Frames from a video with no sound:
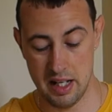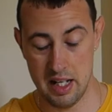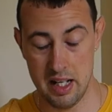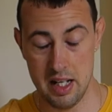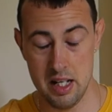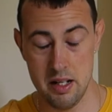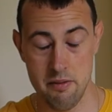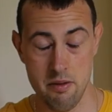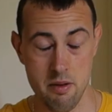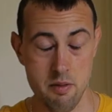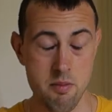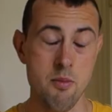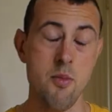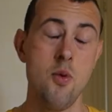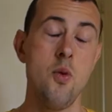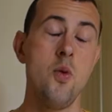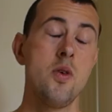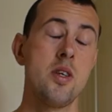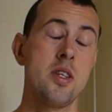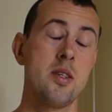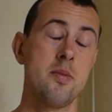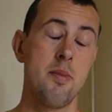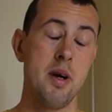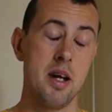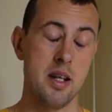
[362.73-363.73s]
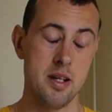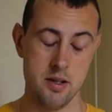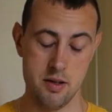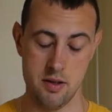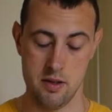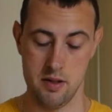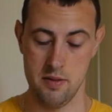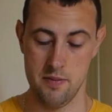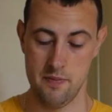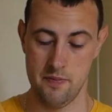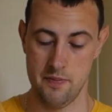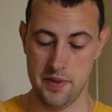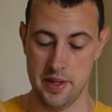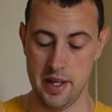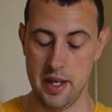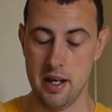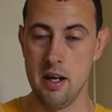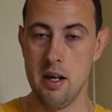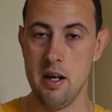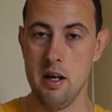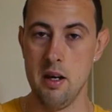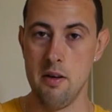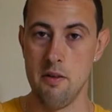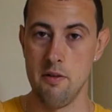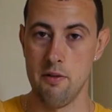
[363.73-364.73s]
even more special
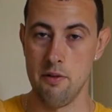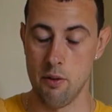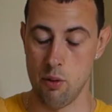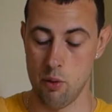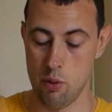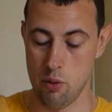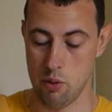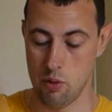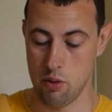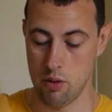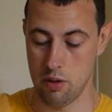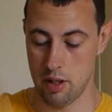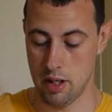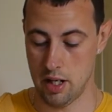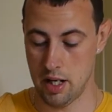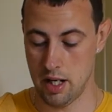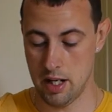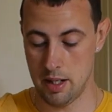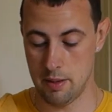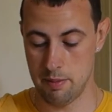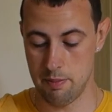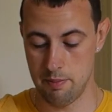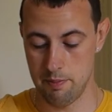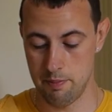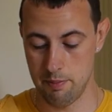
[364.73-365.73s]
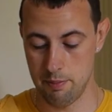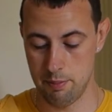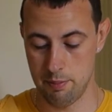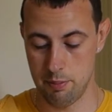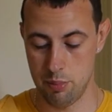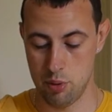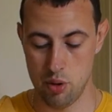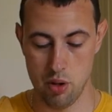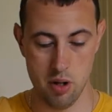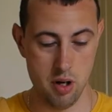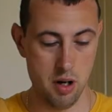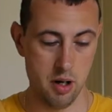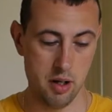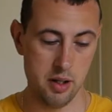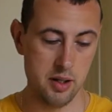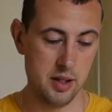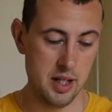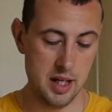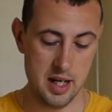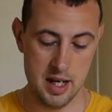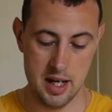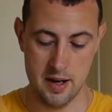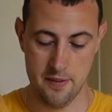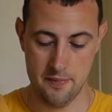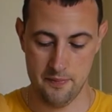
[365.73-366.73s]
for pu'er
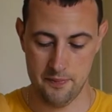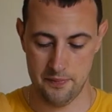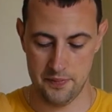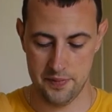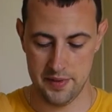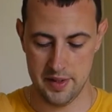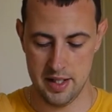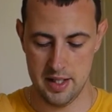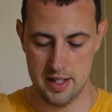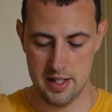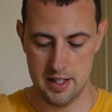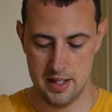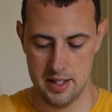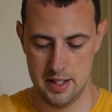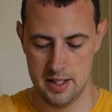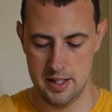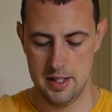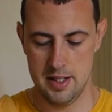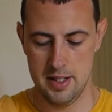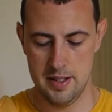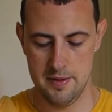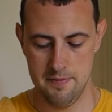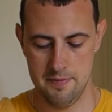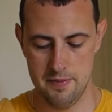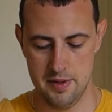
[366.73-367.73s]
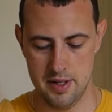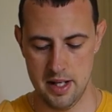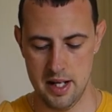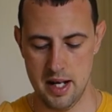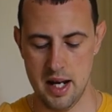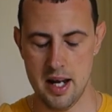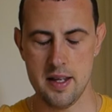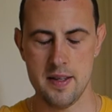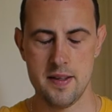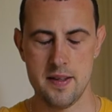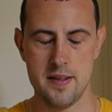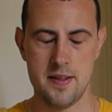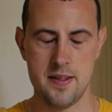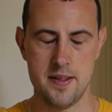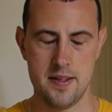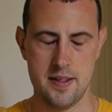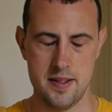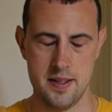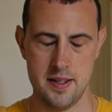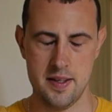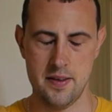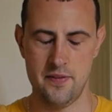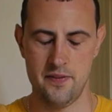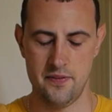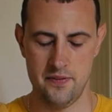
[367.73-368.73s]
tea. Yes,
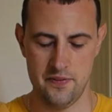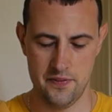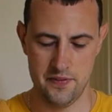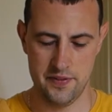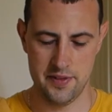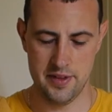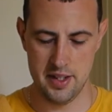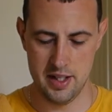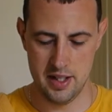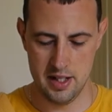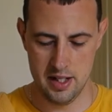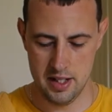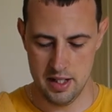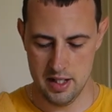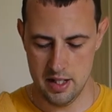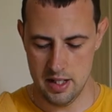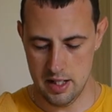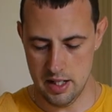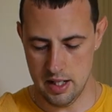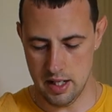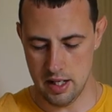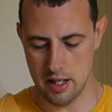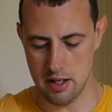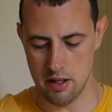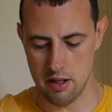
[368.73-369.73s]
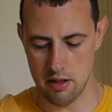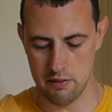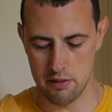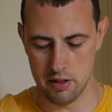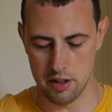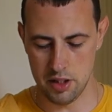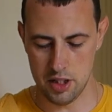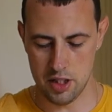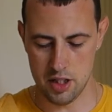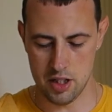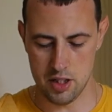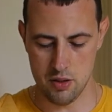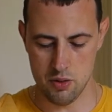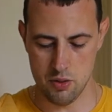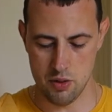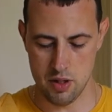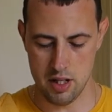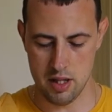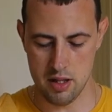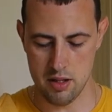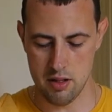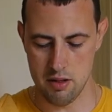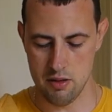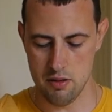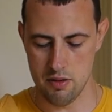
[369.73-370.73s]
and I will show it
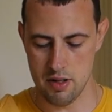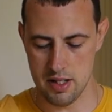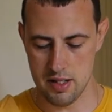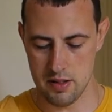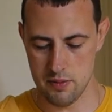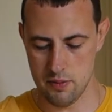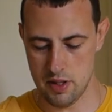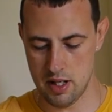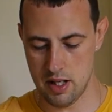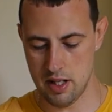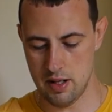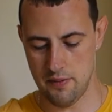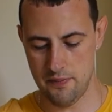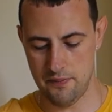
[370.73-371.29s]
to you as well